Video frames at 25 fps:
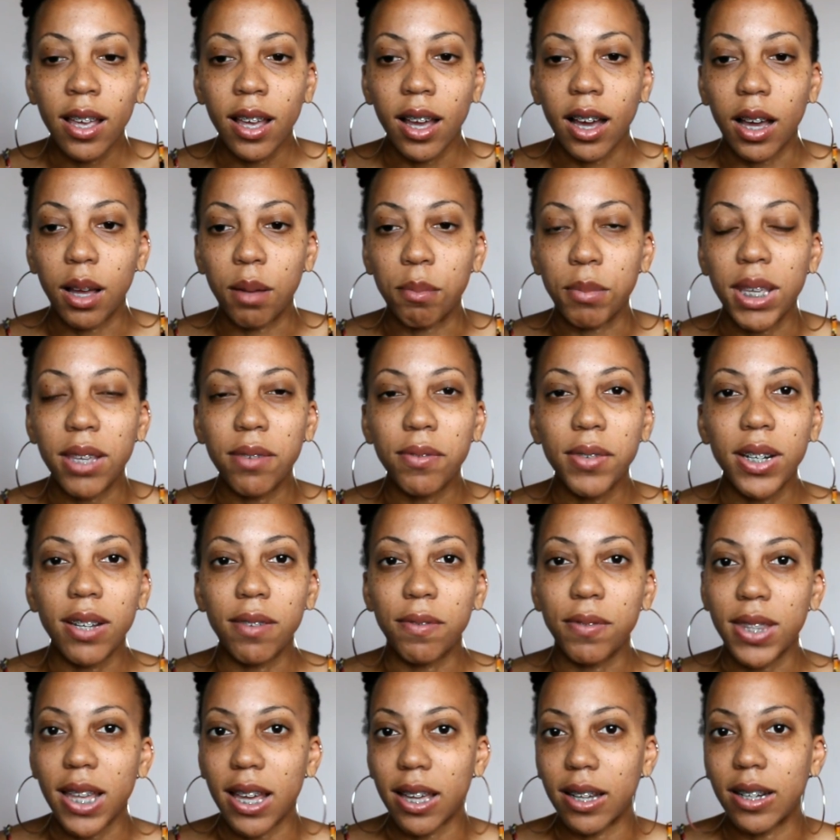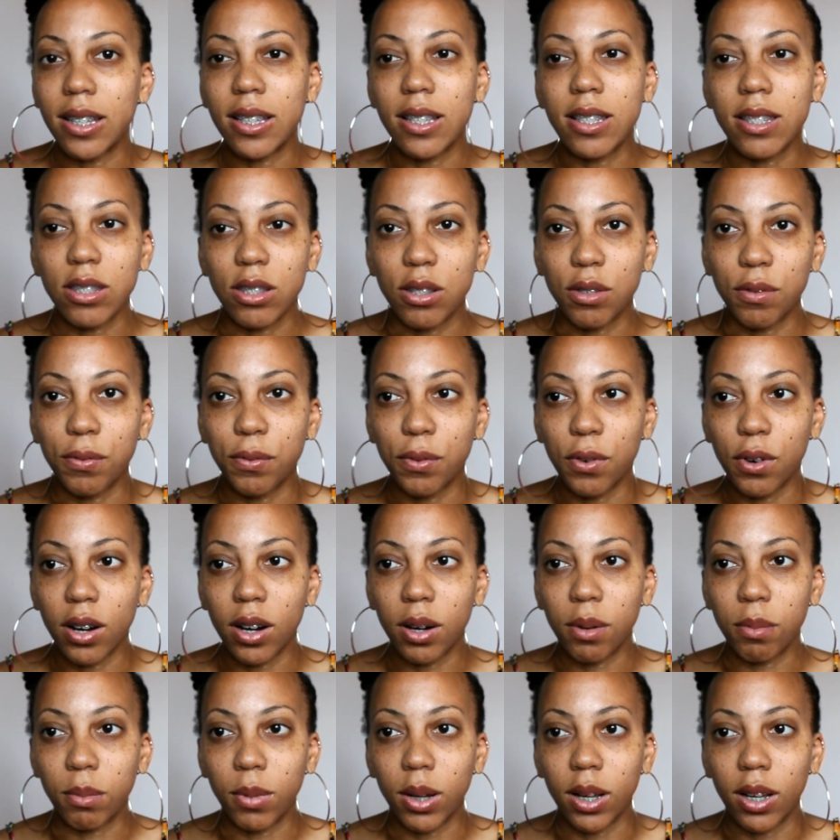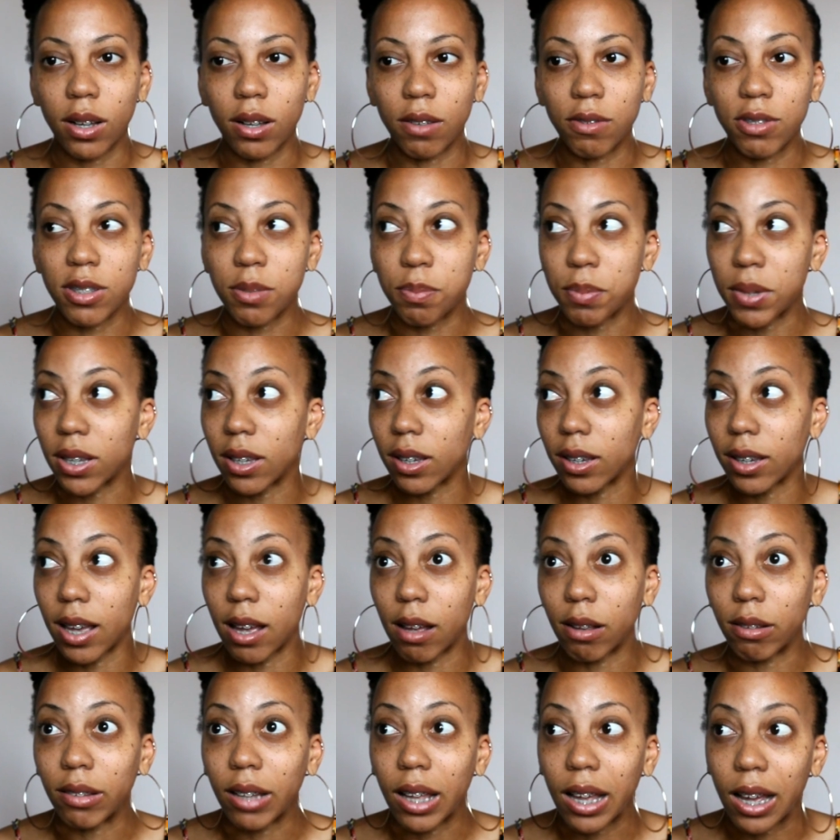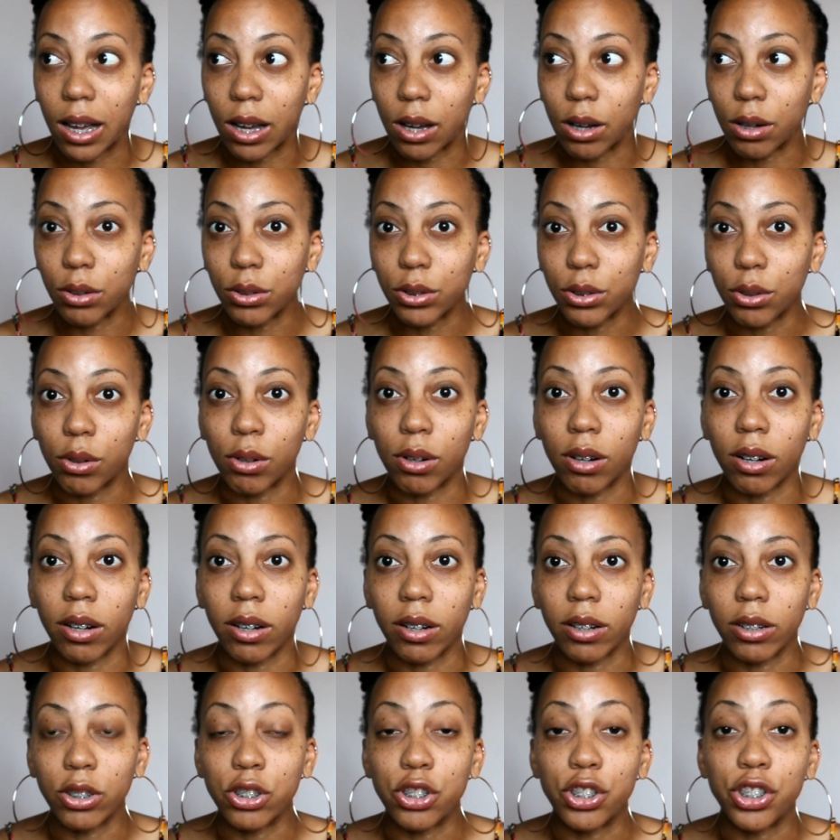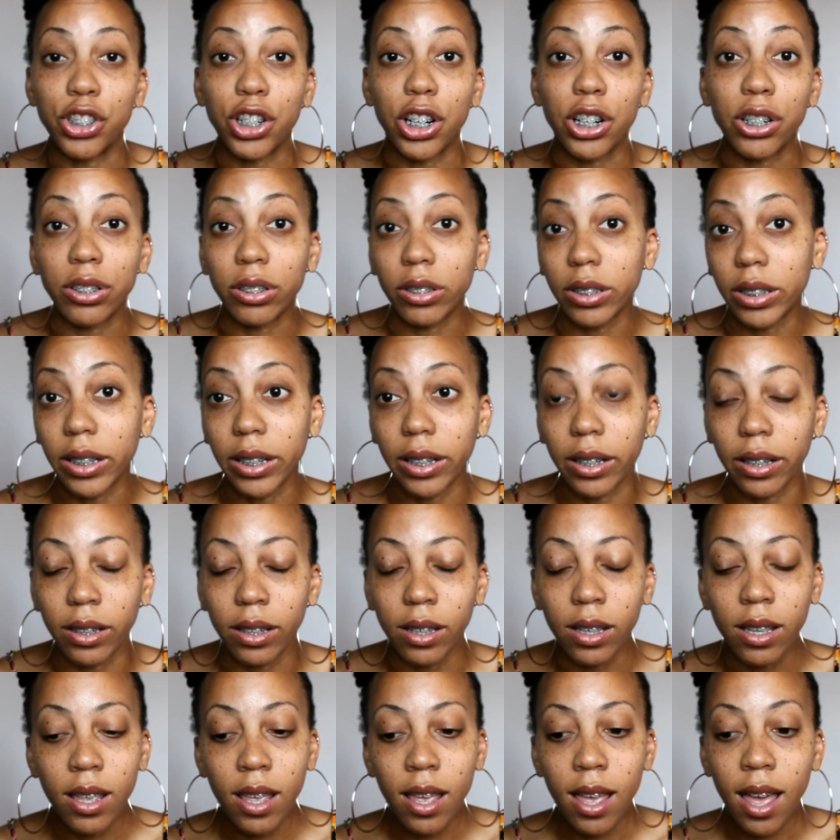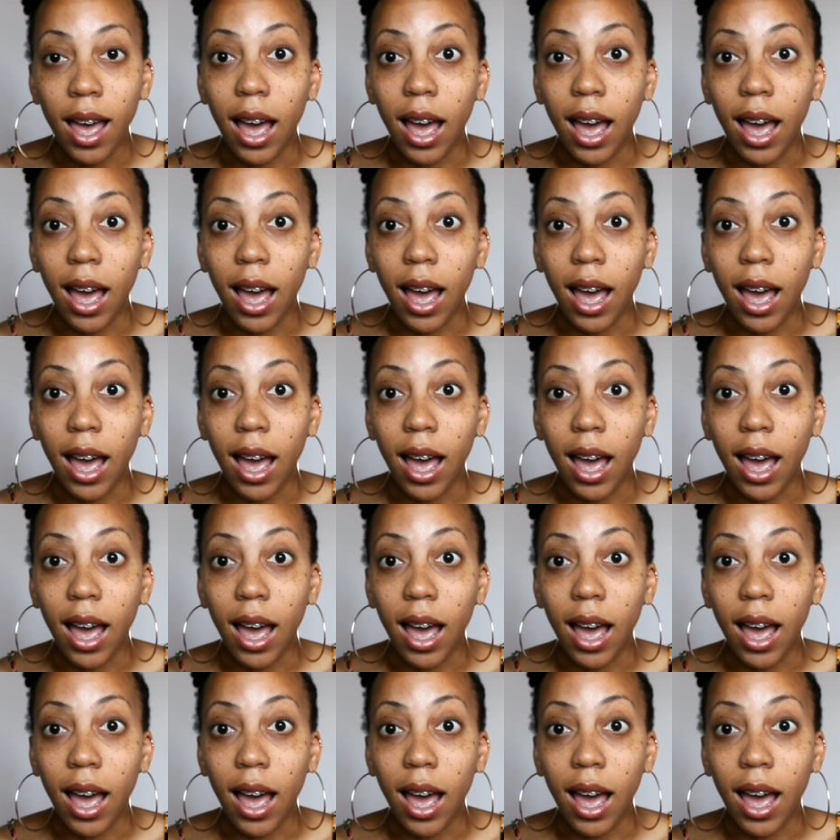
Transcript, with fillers: Um, even if that is in the form of speaking out loud or journaling.